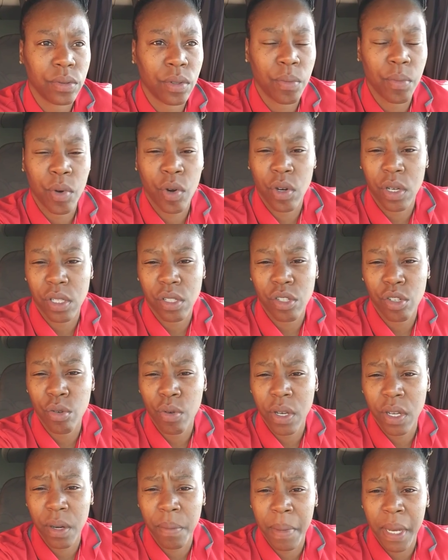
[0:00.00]
more than
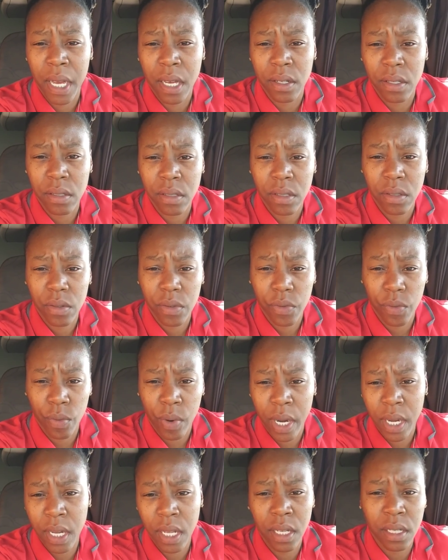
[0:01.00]
200 miles
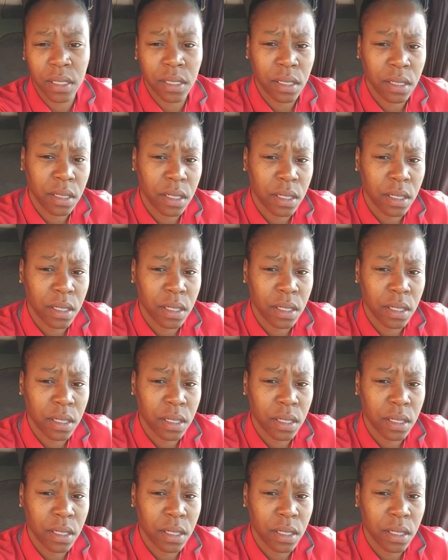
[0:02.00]
radius.